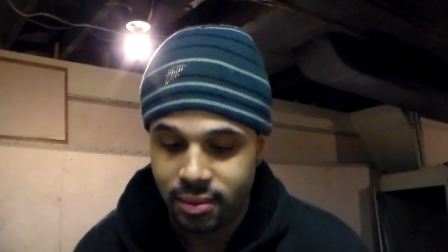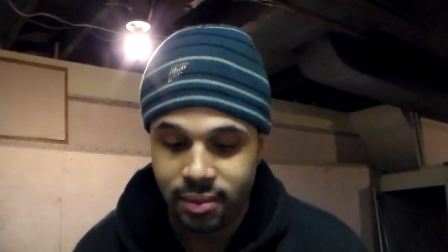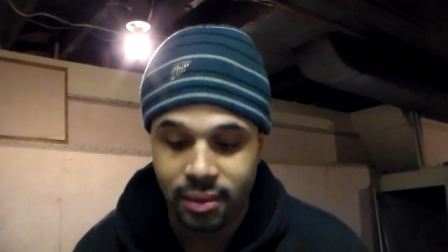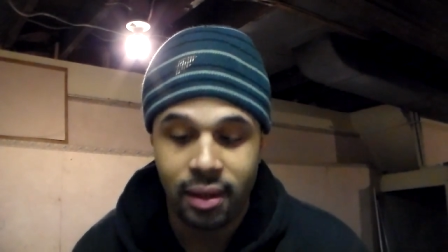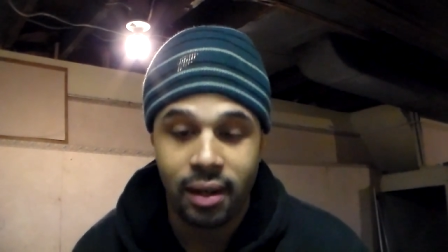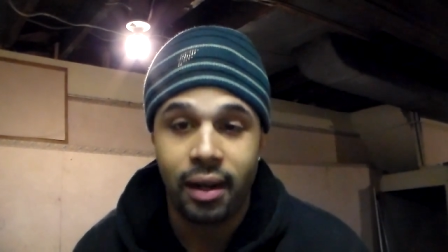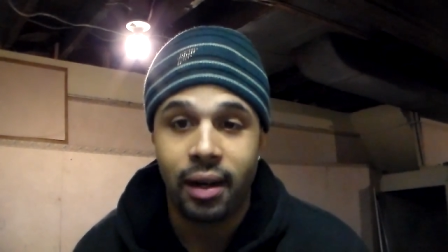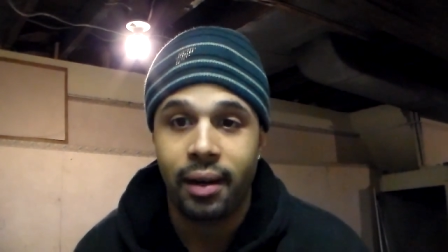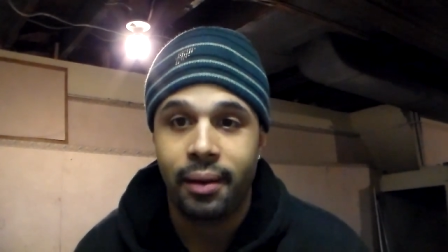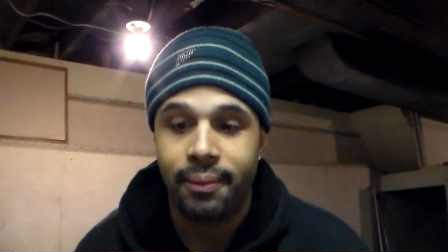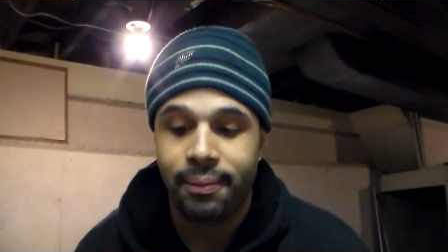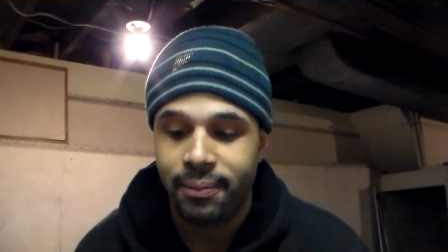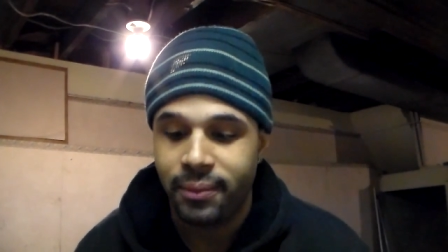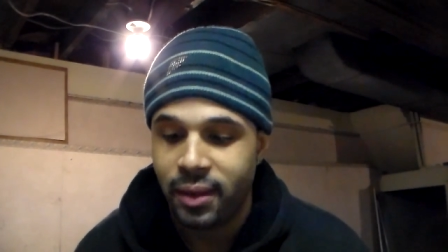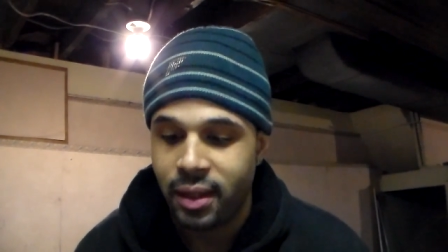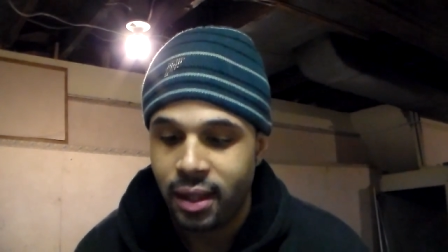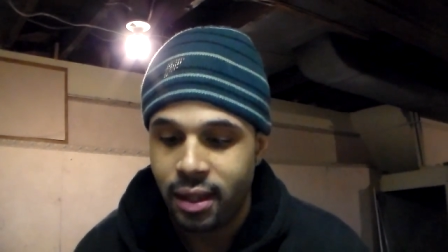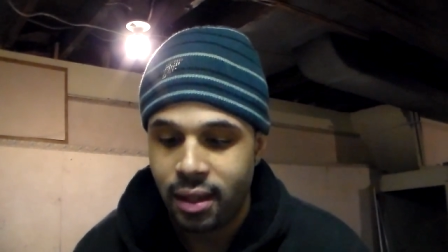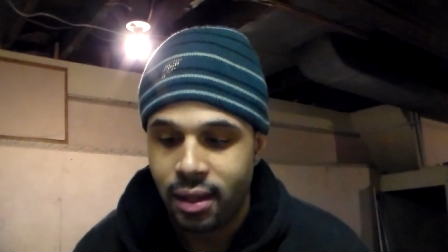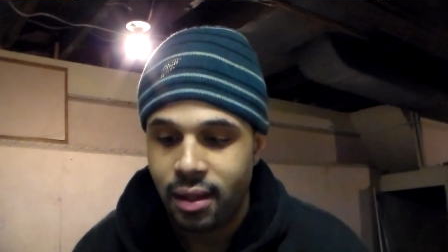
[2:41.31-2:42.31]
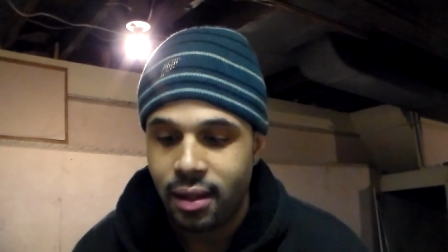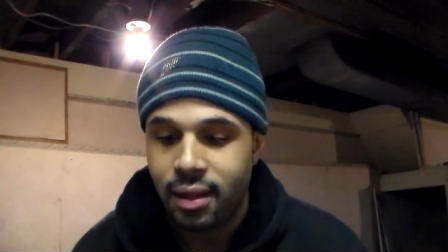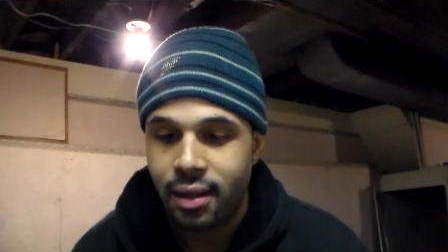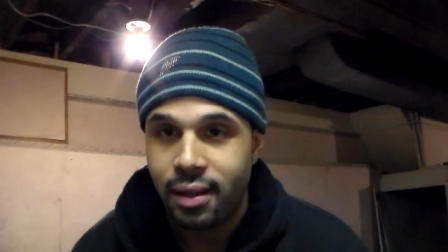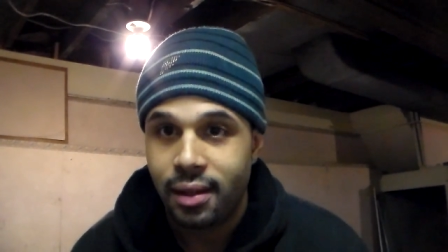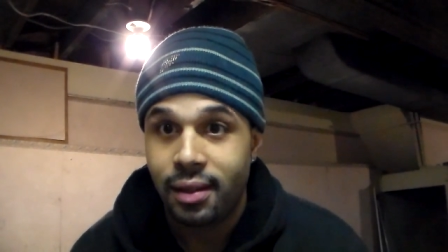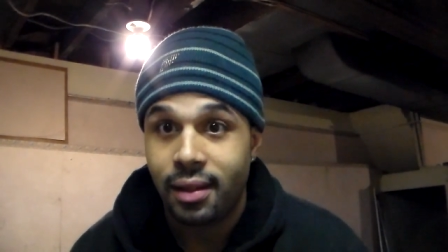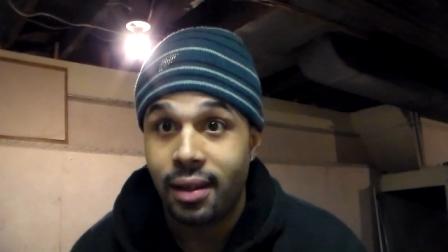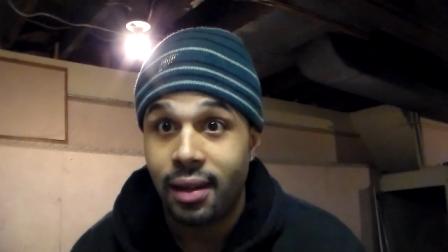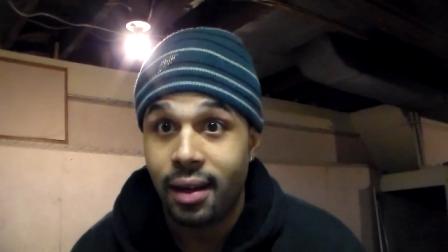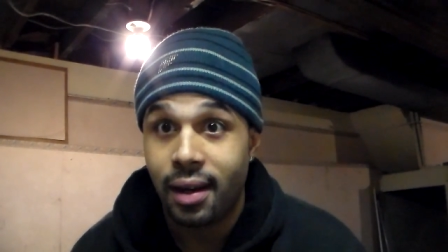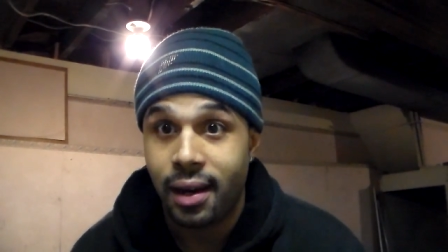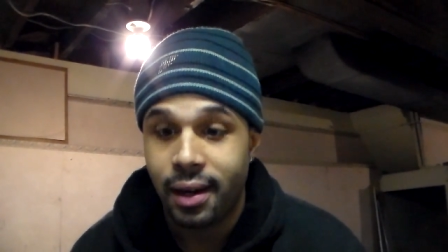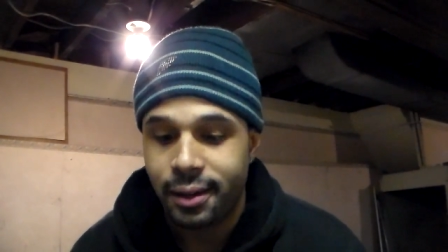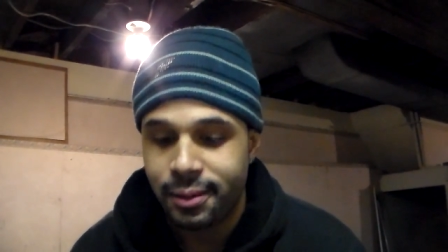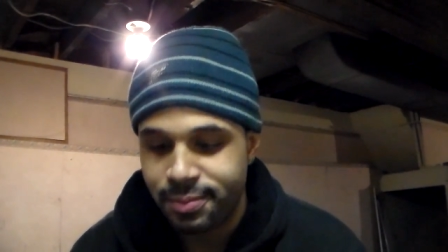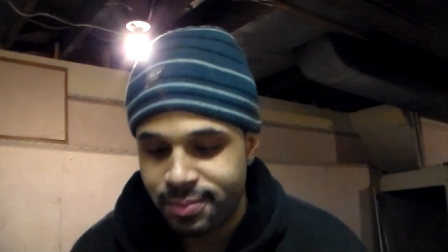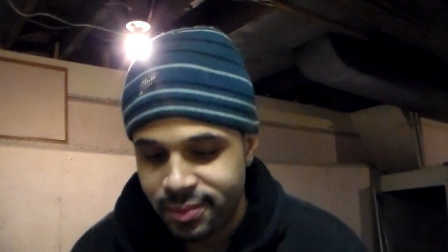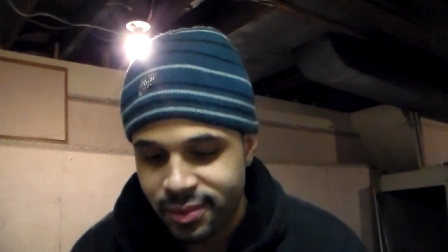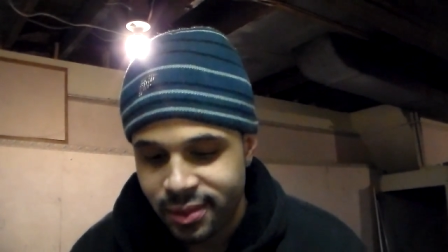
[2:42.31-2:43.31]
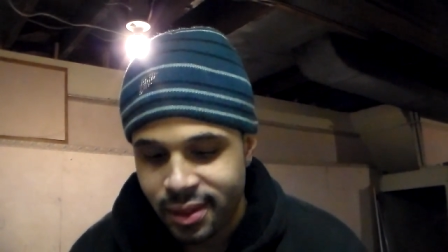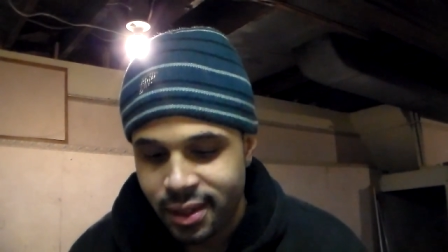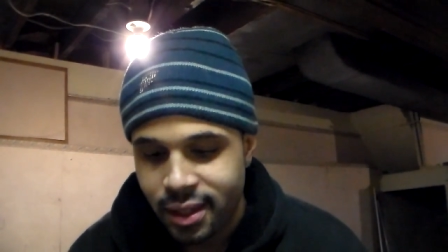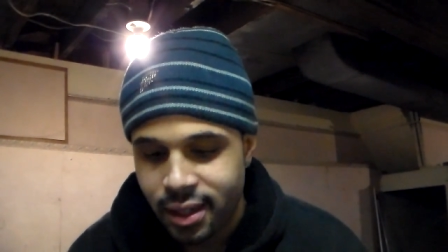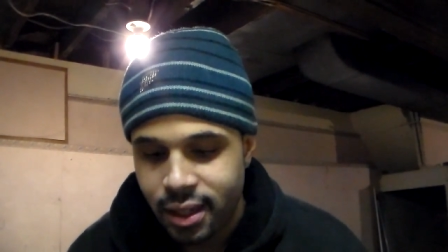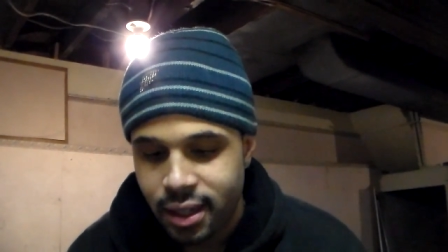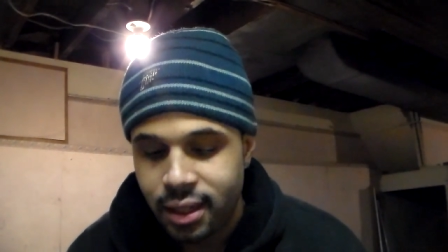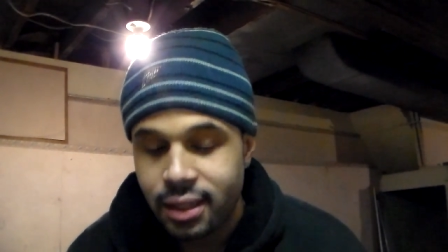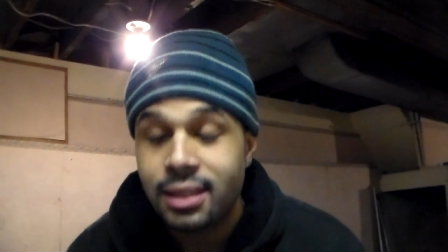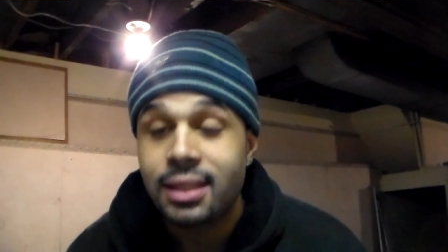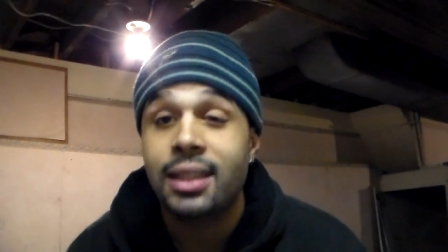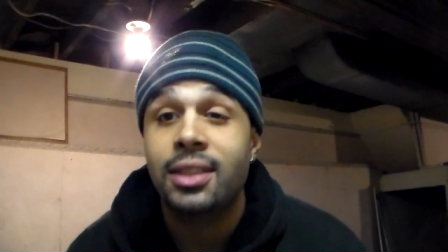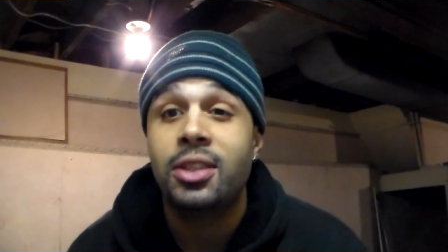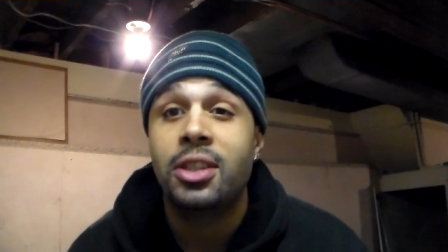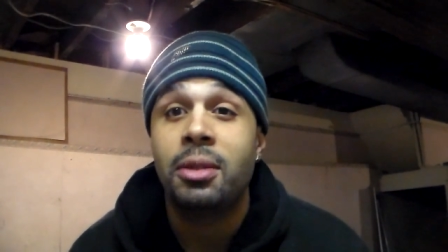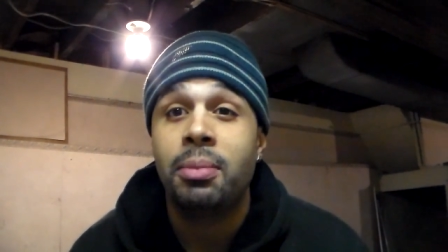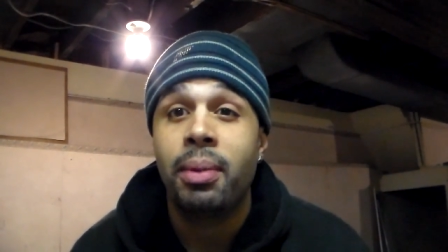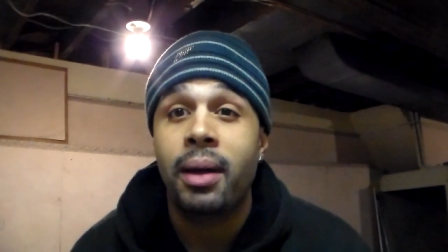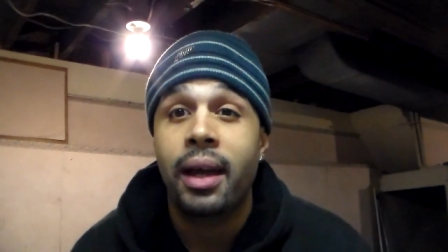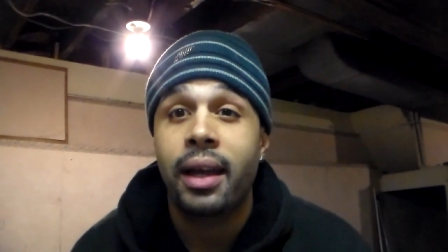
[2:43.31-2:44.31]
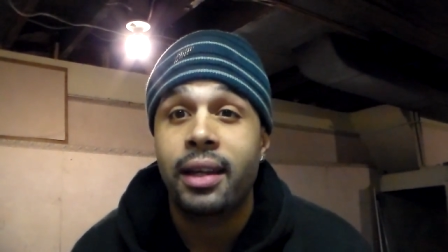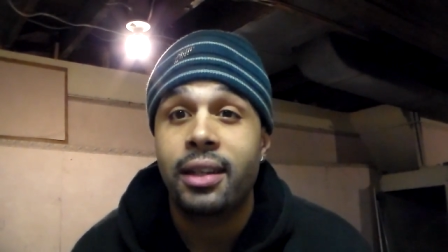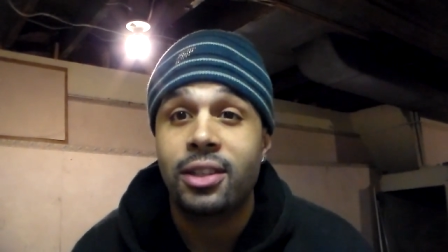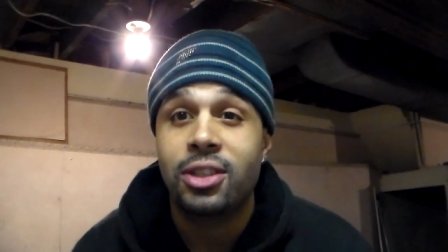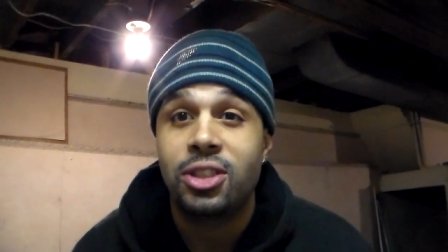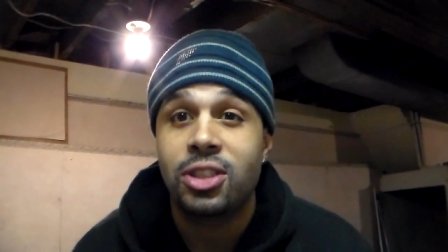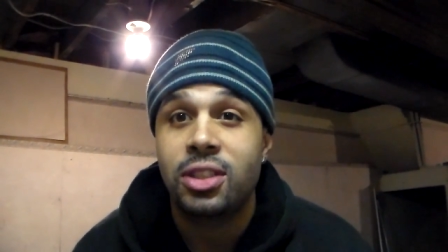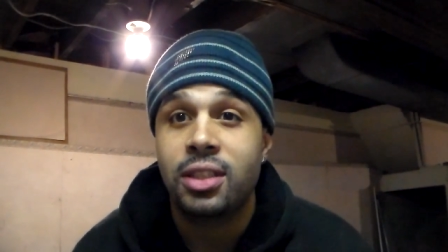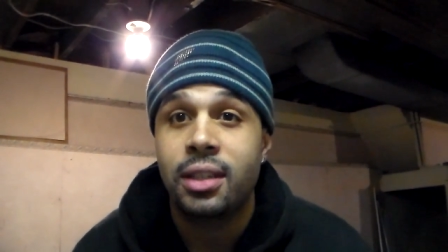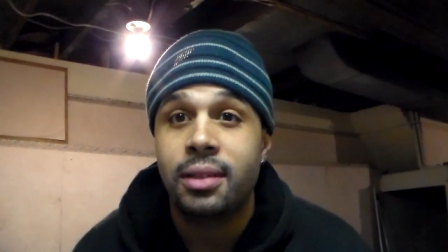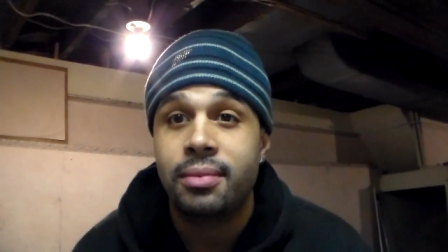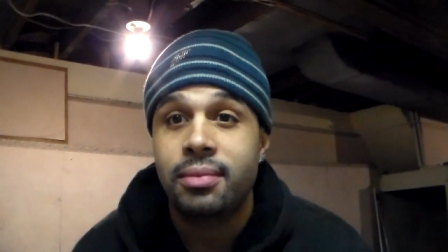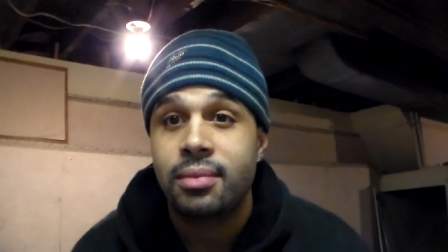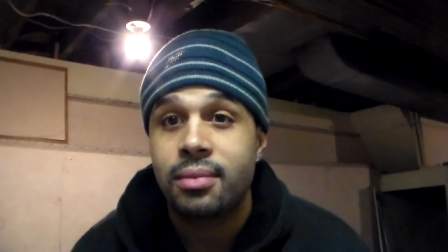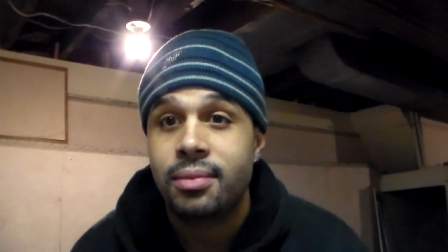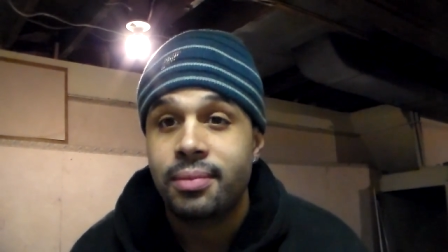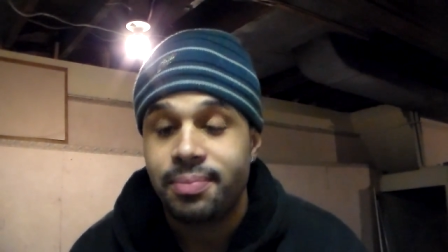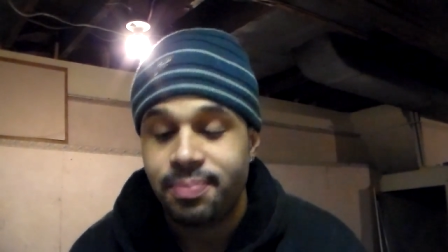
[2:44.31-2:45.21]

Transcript: Alright, alright, let's get to the back of this shit.